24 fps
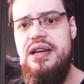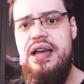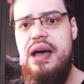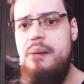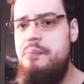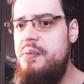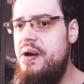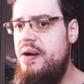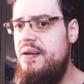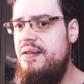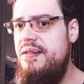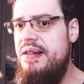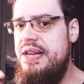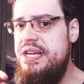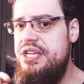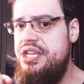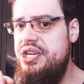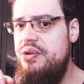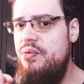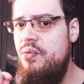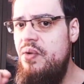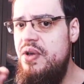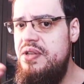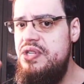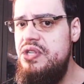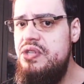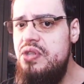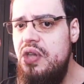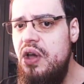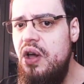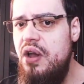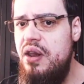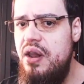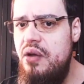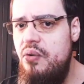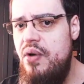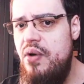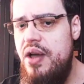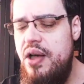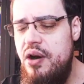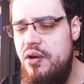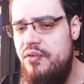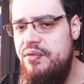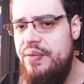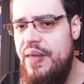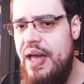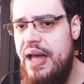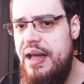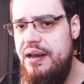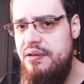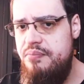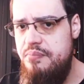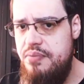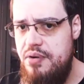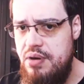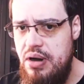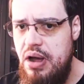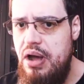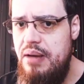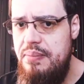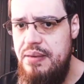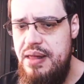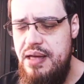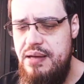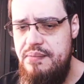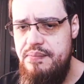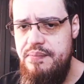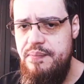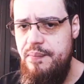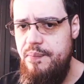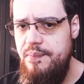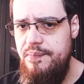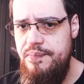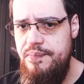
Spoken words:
apparently she was not aware of that problem.